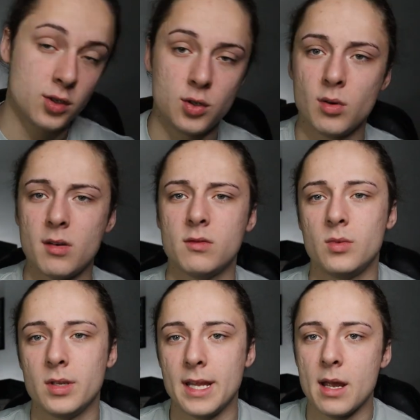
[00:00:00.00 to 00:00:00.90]
two of them
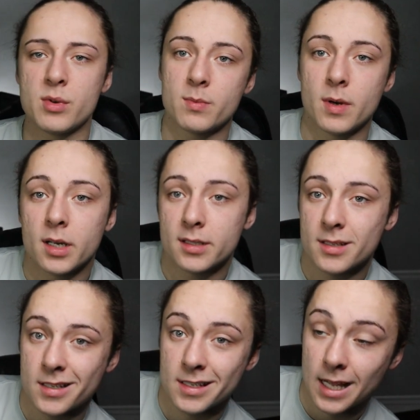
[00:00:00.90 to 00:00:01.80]
with damaged
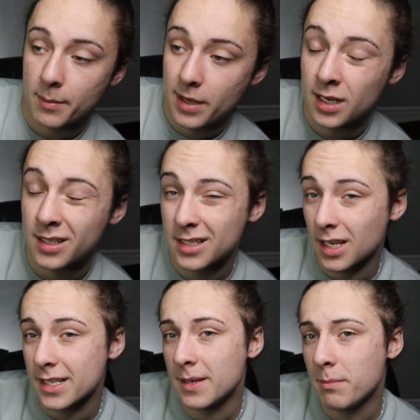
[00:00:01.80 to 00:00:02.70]
boxes. Not bad. It's
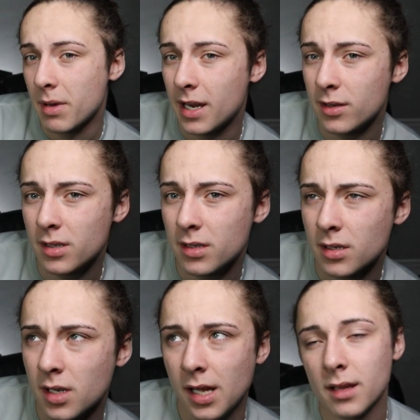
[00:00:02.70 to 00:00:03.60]
honestly better
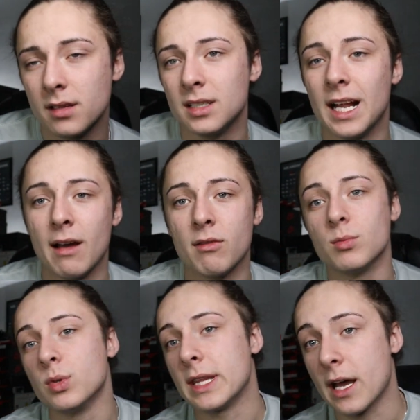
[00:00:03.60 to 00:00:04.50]
than having
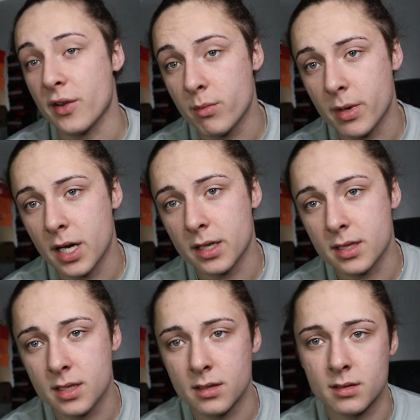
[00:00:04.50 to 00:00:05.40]
them without the
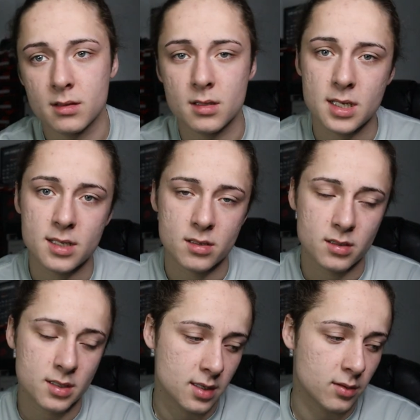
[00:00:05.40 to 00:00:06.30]
box. It's easier
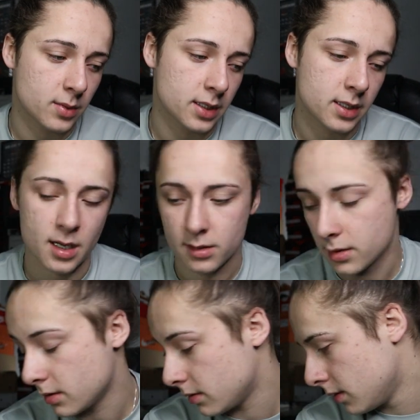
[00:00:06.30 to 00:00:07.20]
to sell them like that,
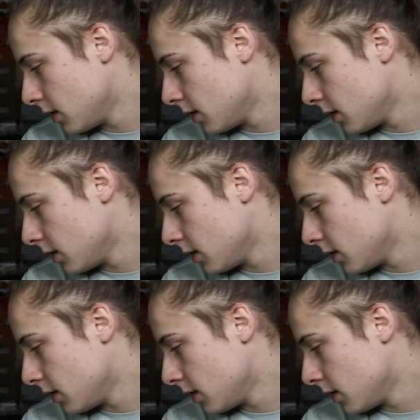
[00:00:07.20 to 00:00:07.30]
so